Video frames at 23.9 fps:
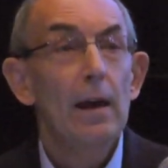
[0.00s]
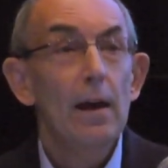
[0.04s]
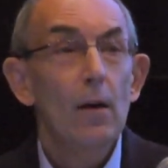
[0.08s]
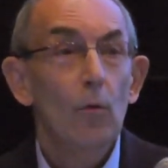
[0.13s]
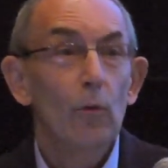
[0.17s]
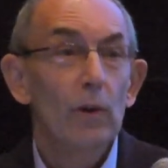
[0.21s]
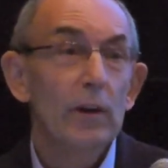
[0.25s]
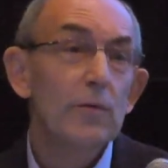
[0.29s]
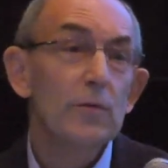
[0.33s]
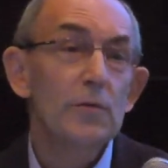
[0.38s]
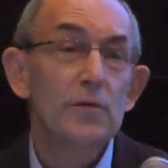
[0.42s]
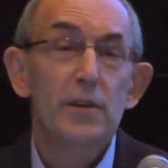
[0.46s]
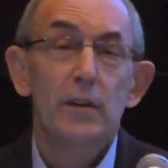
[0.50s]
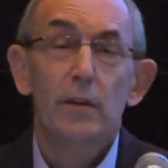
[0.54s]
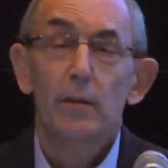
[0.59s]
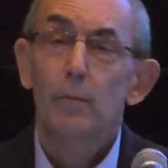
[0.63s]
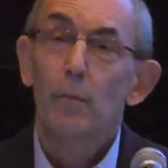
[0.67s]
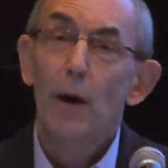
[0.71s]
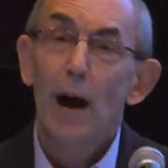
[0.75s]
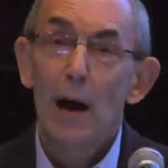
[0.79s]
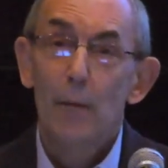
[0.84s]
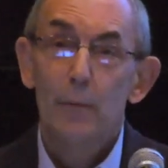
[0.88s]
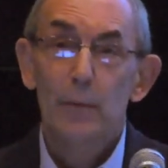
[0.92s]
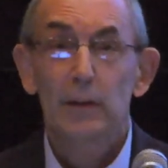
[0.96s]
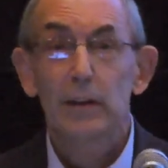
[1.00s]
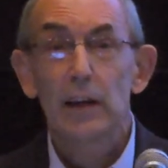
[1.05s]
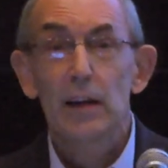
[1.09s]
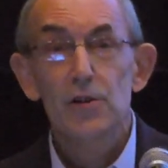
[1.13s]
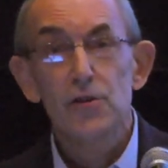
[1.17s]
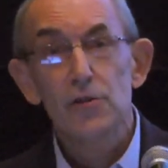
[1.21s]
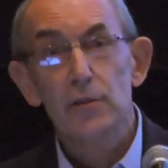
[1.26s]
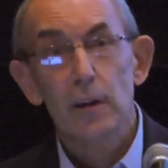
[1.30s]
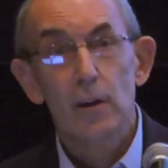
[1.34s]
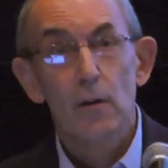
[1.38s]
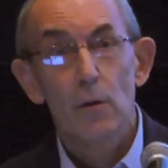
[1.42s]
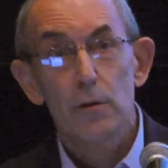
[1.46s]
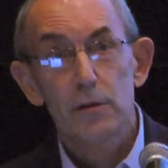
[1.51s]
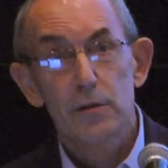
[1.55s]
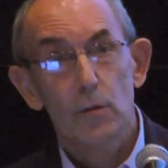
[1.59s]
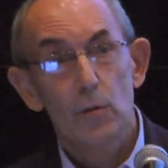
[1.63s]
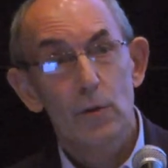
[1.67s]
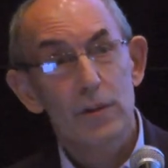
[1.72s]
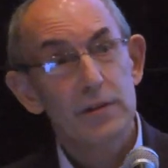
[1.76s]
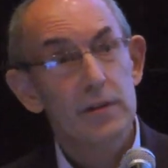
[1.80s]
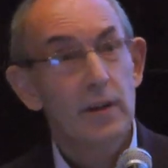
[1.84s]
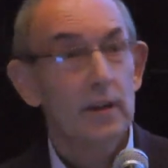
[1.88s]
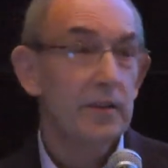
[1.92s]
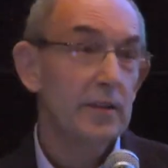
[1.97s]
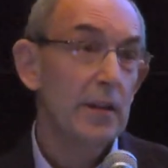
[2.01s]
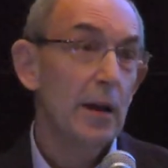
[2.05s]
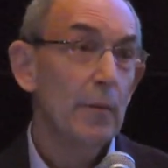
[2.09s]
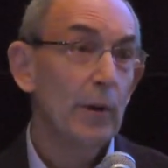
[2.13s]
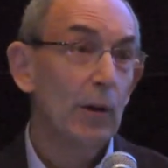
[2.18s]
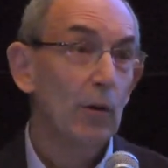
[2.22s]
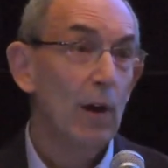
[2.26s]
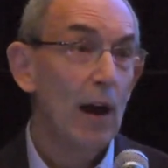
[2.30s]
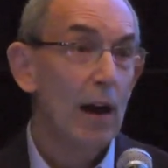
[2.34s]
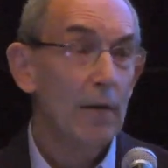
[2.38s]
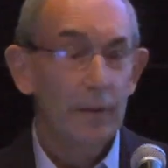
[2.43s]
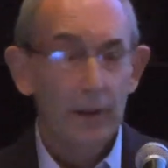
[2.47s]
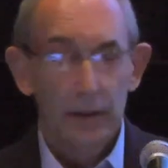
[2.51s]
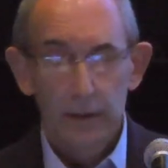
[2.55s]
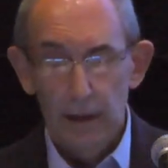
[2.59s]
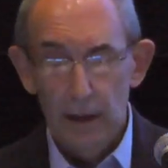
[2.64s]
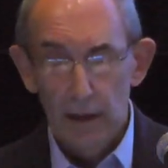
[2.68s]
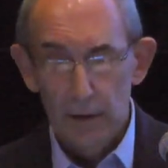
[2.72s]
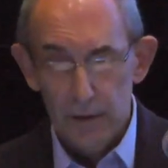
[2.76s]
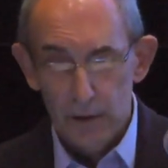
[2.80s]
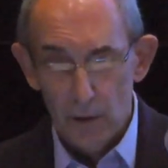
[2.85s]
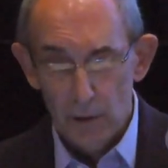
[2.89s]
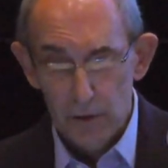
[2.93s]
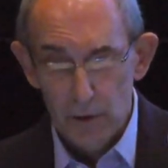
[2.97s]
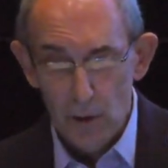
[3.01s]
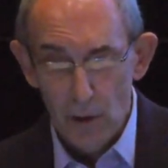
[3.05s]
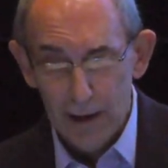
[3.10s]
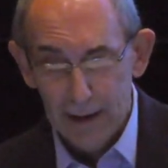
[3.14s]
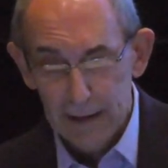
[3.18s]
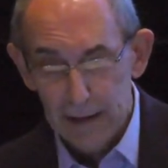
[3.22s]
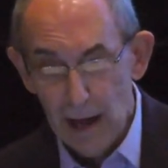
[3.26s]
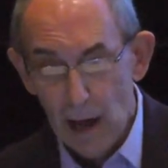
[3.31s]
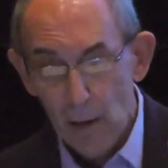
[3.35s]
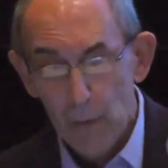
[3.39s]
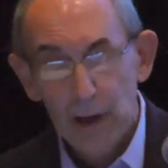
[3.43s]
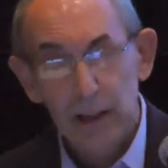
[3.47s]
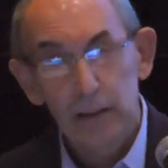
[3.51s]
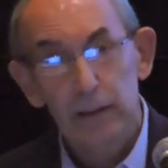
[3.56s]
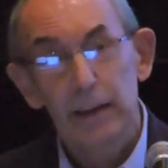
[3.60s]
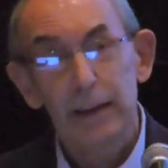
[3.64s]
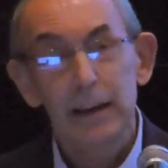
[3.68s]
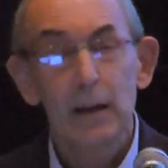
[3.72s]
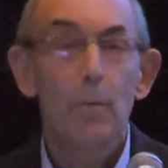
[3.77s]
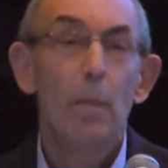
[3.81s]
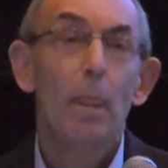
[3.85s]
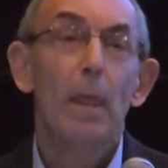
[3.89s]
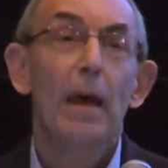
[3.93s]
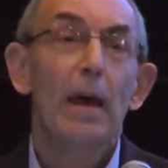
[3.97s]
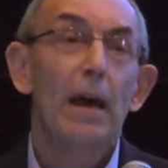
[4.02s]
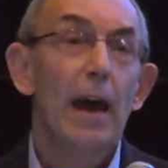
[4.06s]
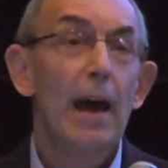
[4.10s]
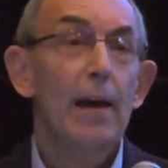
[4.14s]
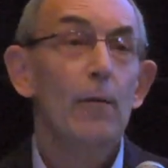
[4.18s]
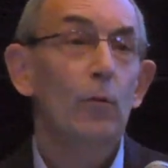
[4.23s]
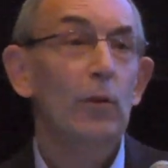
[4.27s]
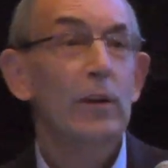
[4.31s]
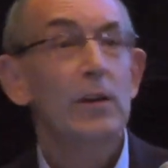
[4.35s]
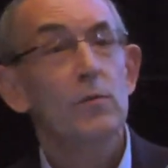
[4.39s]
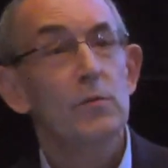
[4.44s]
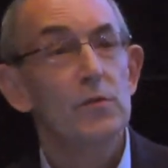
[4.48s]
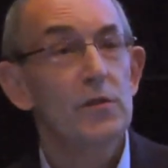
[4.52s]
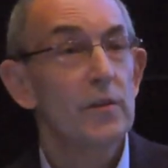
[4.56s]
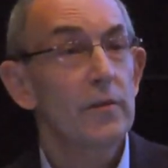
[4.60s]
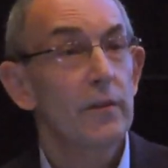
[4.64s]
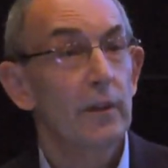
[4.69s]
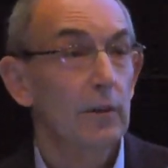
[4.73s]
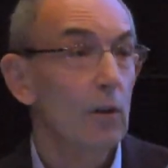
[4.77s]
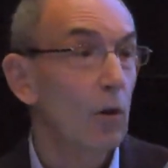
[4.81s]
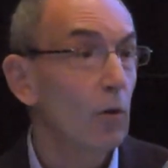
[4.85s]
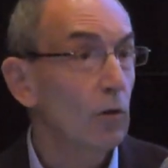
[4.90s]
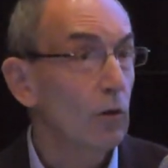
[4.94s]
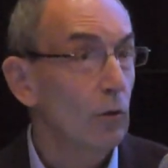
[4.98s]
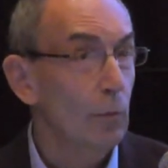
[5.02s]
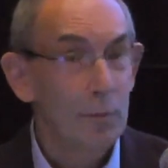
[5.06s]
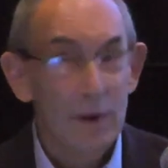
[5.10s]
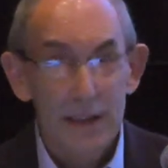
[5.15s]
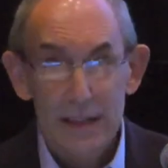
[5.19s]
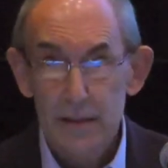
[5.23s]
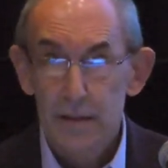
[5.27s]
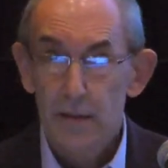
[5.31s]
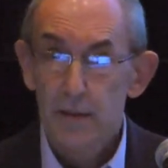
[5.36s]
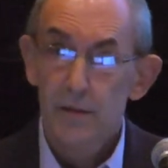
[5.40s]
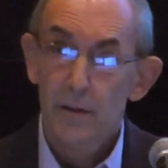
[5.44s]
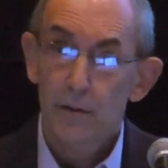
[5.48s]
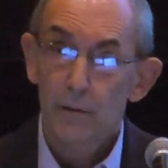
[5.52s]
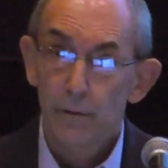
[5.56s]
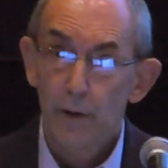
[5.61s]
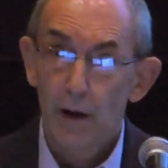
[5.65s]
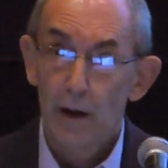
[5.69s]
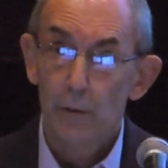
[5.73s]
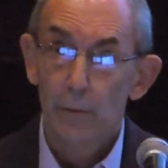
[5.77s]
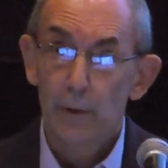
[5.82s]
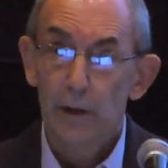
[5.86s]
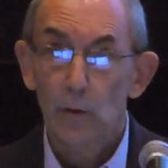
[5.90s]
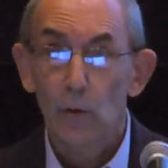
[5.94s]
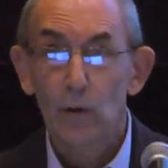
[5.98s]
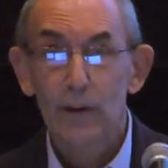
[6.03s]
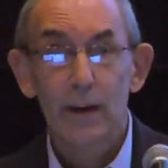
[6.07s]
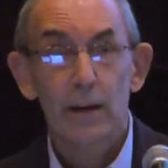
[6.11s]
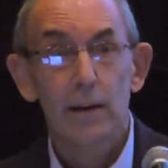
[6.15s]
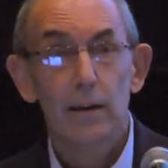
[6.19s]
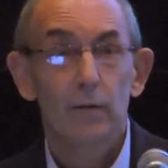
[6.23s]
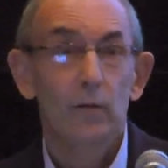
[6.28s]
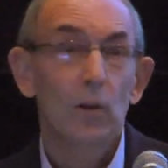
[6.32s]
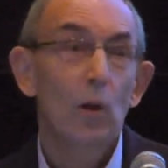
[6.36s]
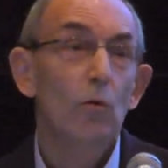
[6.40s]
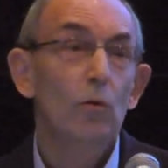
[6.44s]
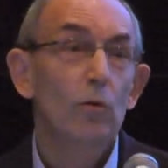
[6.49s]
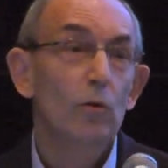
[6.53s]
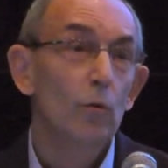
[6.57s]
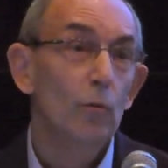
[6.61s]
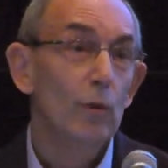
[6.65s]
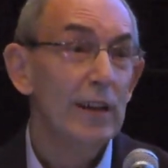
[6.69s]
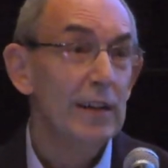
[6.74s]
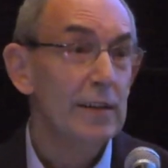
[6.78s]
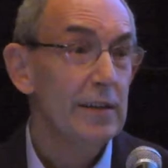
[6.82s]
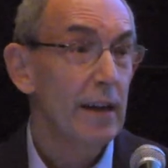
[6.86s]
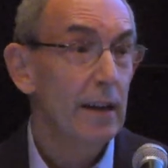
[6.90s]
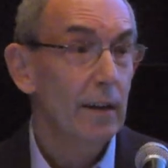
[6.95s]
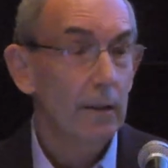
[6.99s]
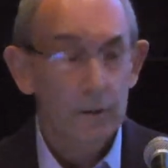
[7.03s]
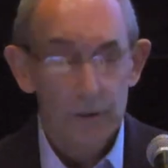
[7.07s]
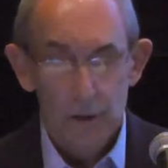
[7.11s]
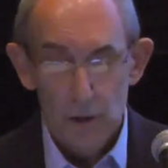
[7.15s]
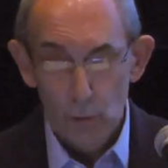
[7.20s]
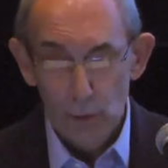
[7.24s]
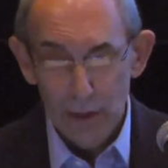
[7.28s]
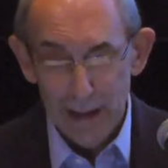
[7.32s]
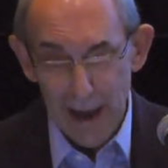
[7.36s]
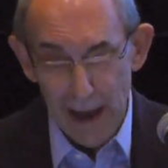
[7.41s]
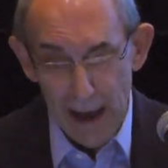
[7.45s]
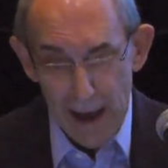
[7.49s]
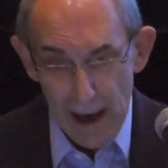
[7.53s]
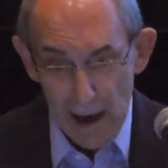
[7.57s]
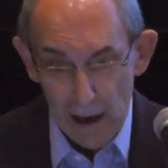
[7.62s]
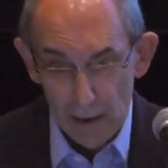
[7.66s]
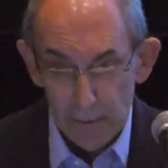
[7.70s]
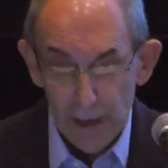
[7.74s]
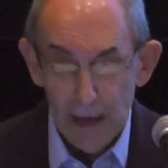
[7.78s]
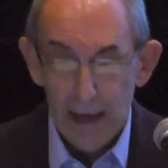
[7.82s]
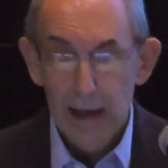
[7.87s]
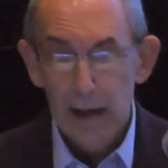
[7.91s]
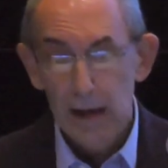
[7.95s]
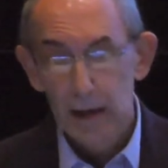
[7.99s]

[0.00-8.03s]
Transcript: We're interested in population characteristics demographically and socioeconomically, and we're interested in the local business environment. What kind of local retail do we have?